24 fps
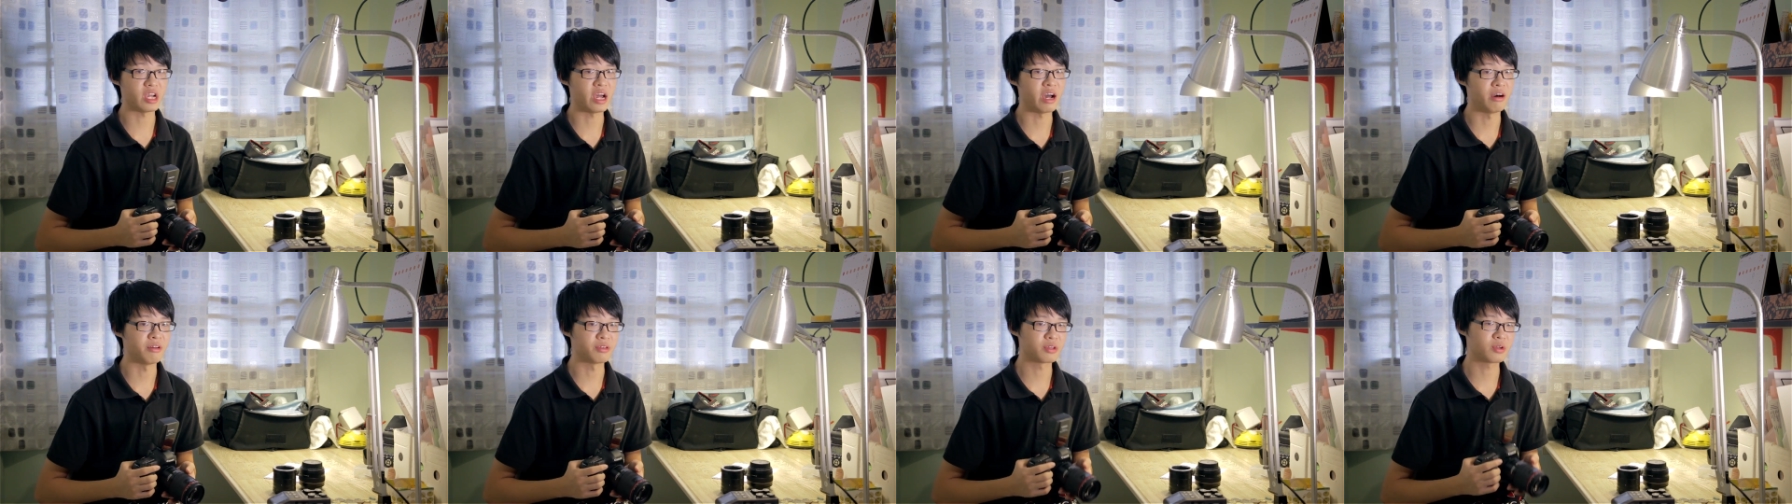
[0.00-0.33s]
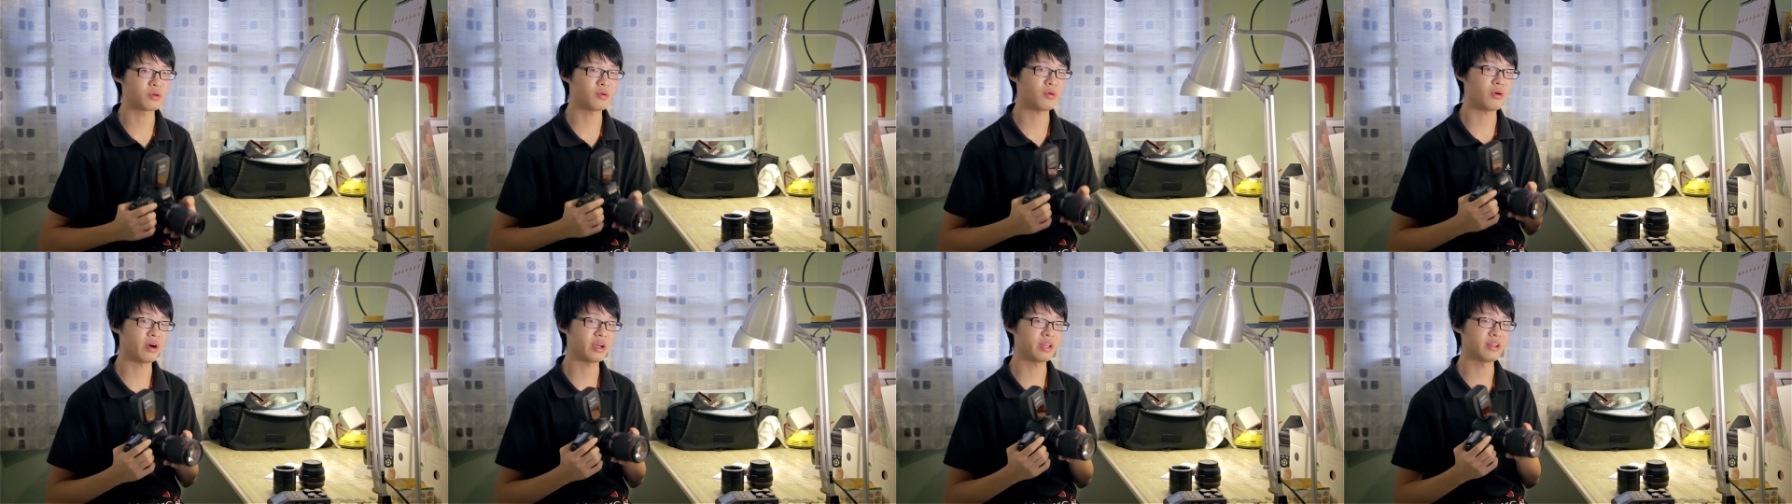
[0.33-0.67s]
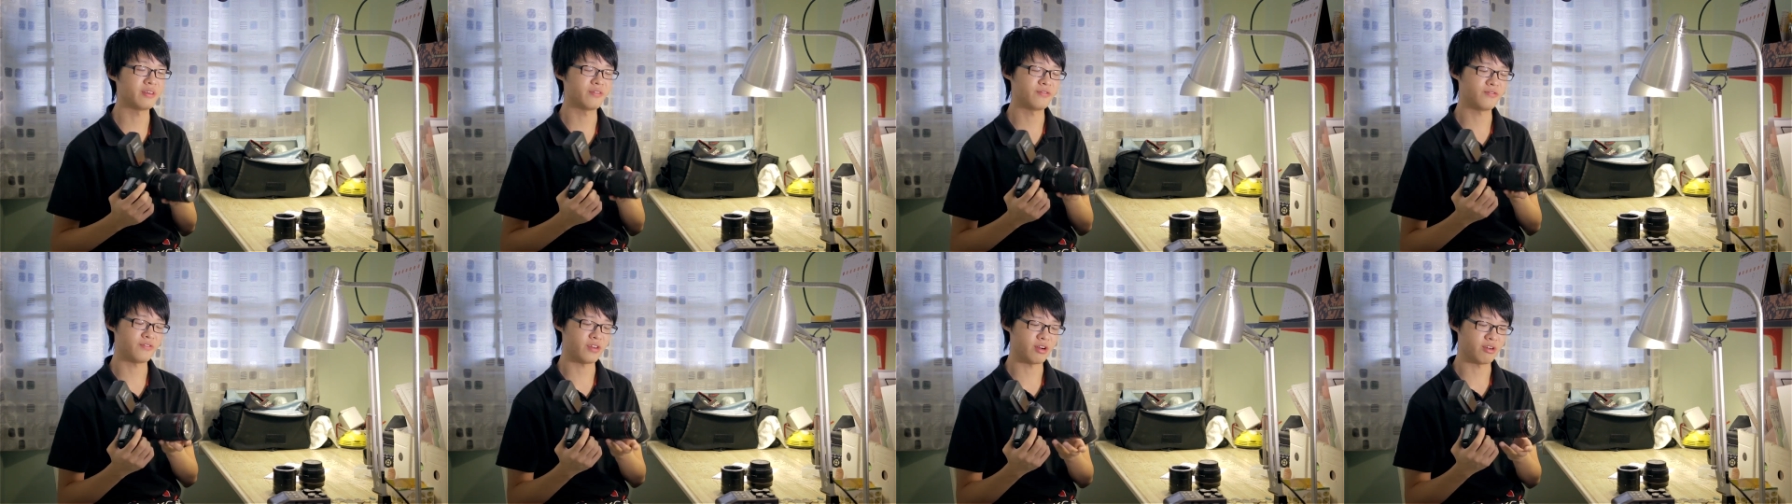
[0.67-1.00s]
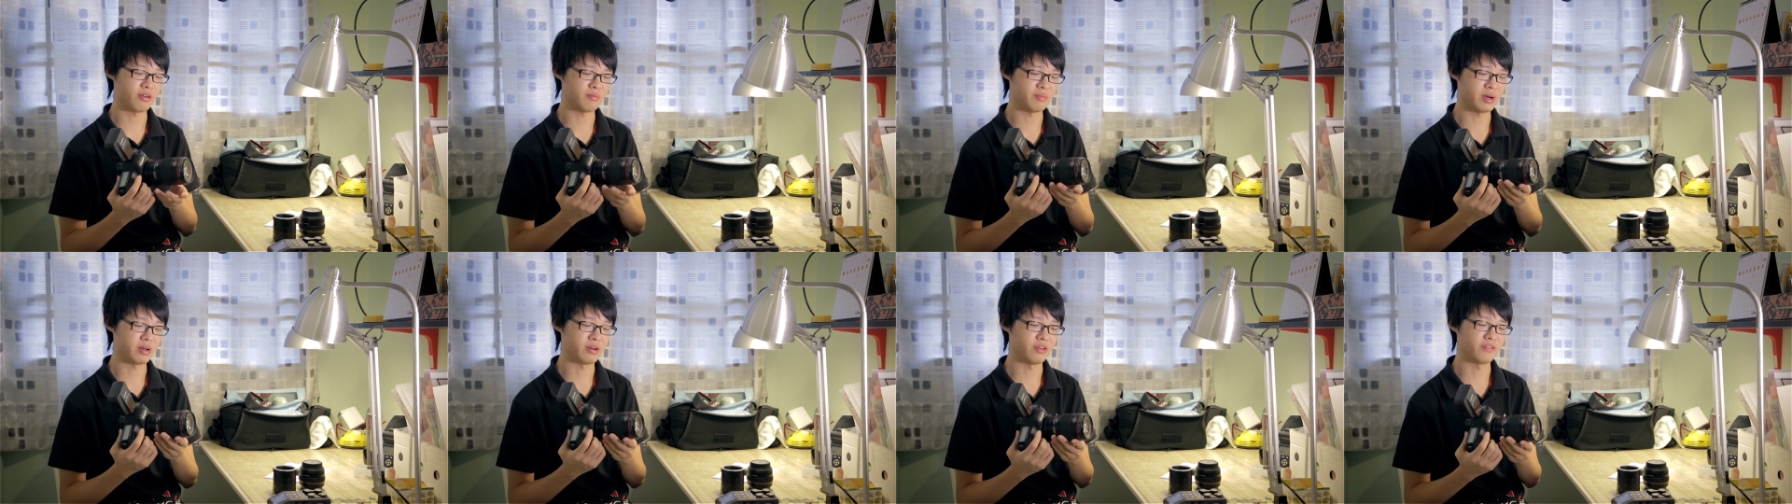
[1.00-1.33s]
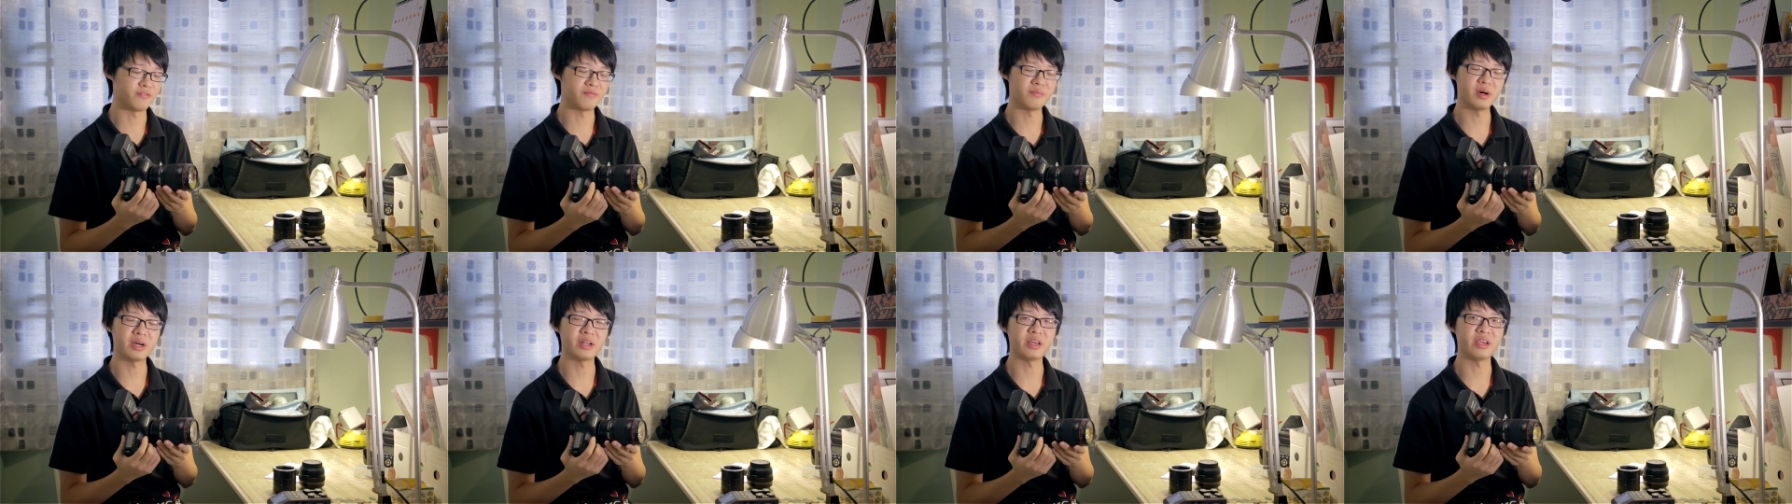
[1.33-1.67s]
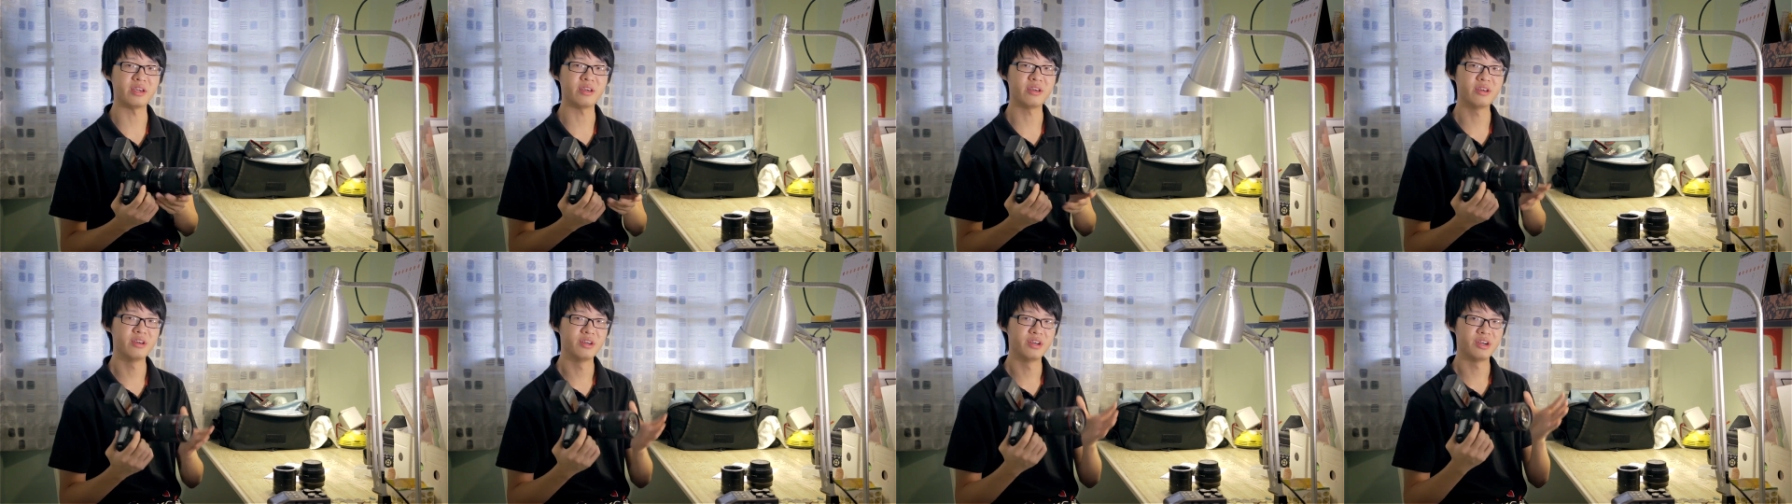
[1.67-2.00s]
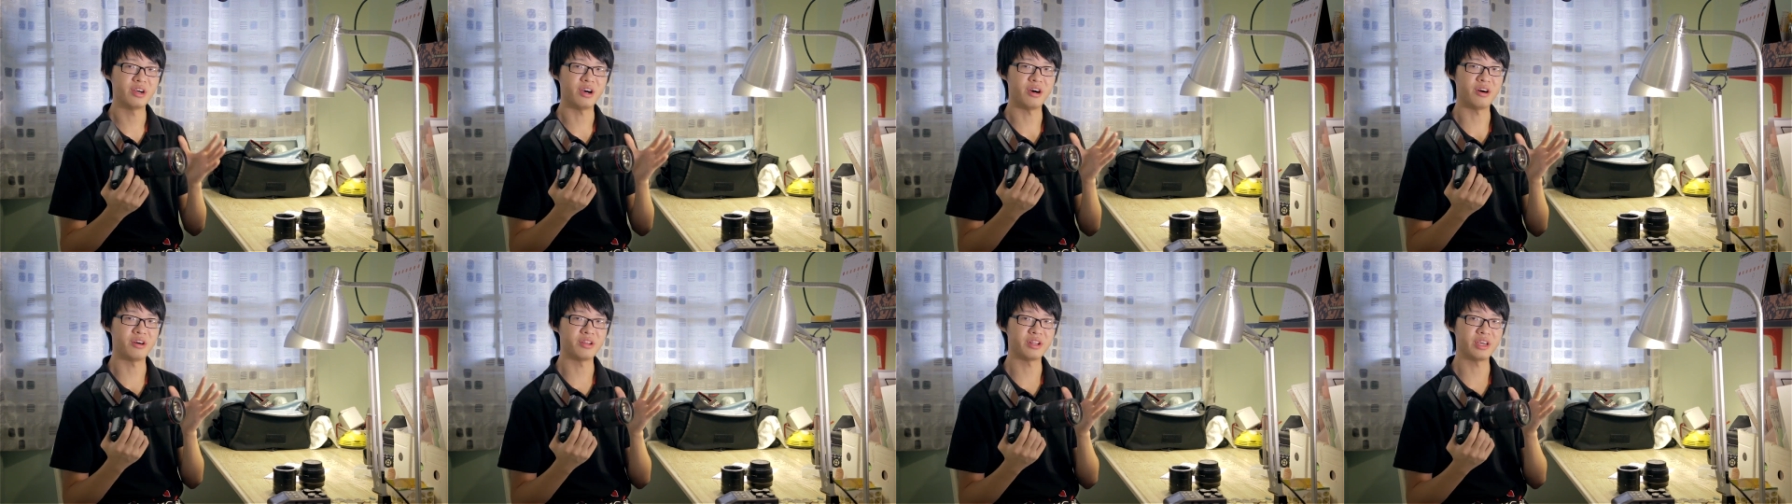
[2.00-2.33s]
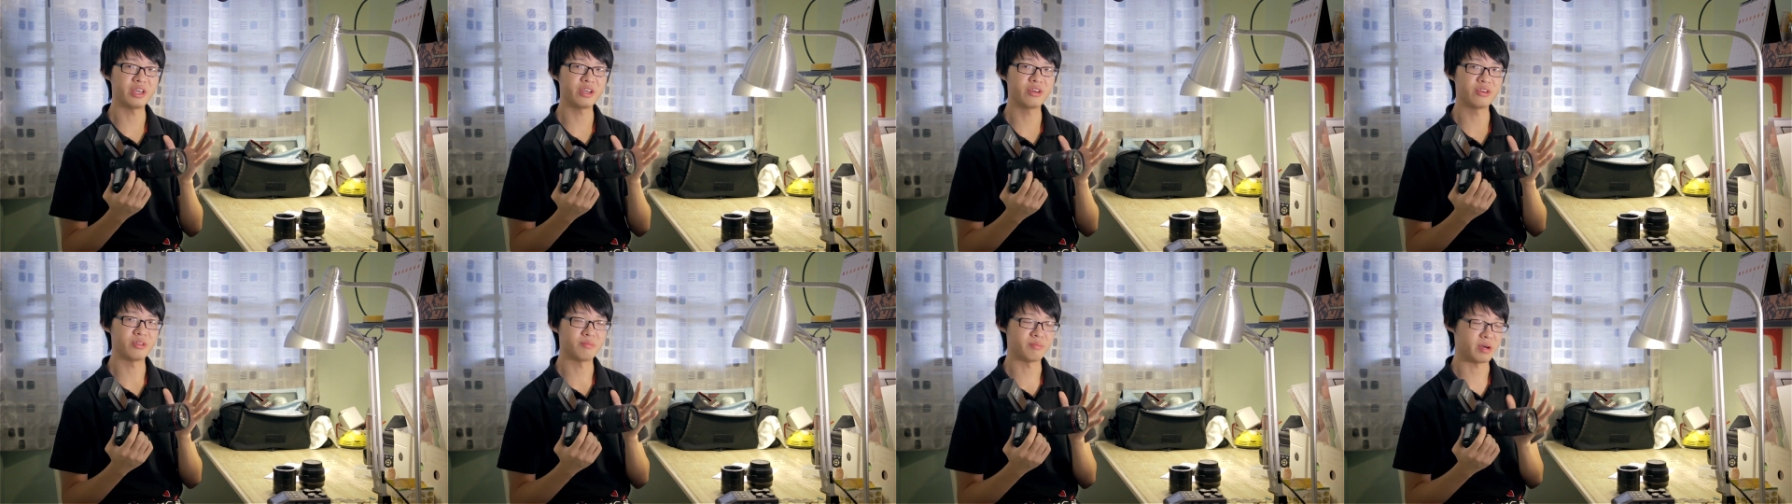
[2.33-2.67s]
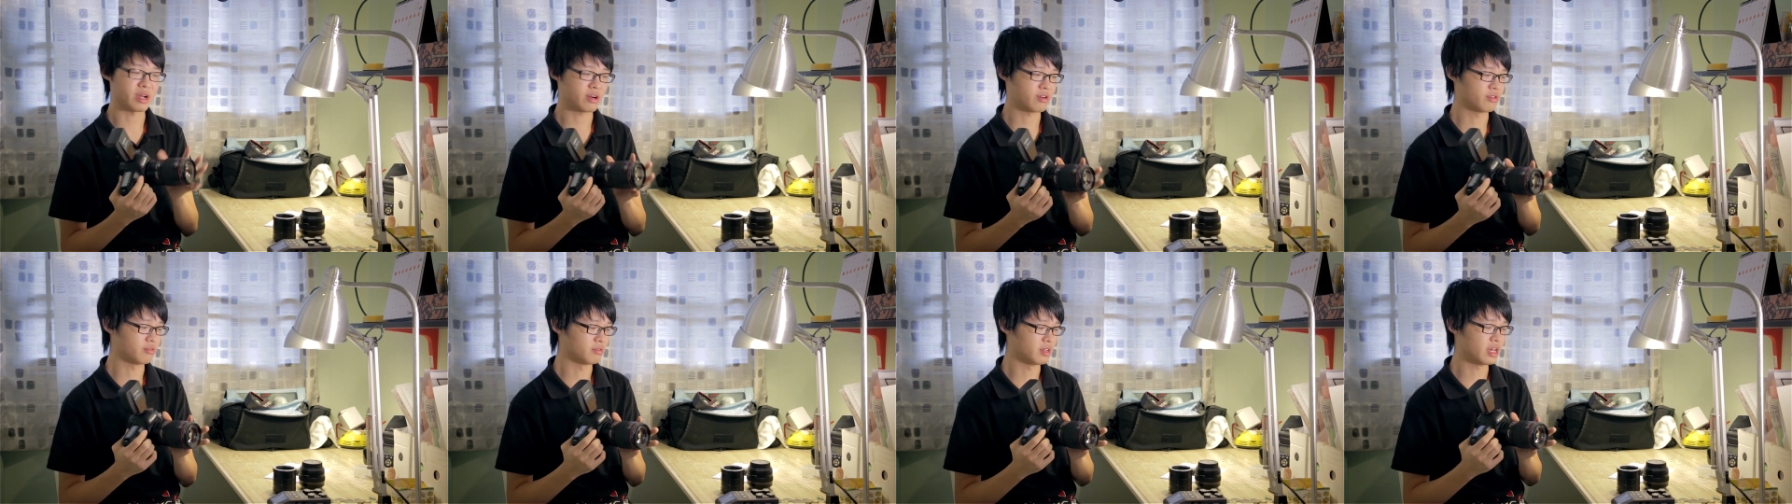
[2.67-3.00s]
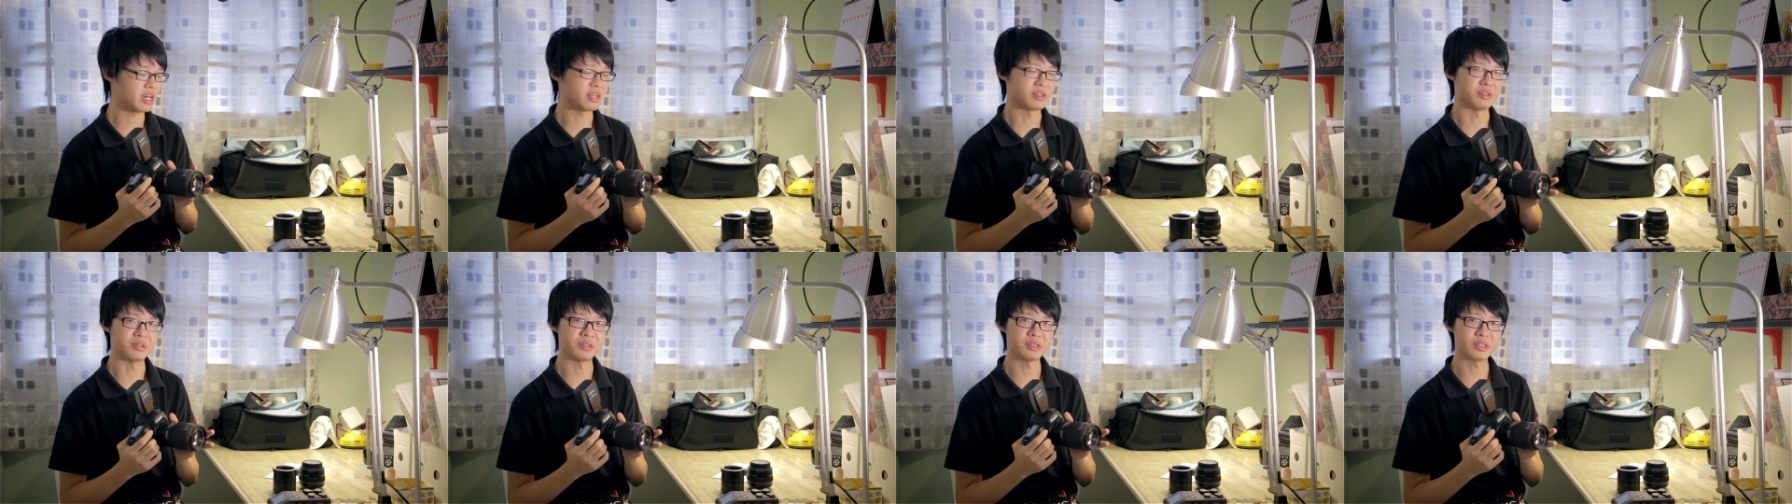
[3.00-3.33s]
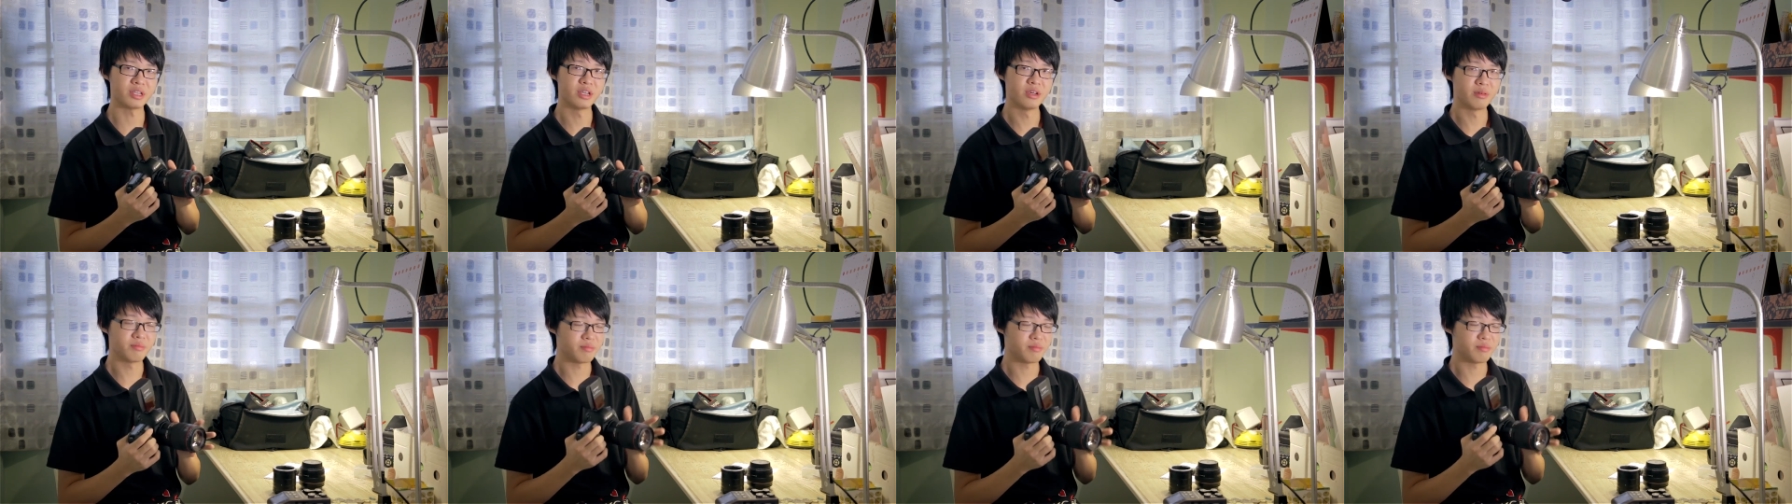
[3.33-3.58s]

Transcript: out quite a fair amount of money on a good macro lens.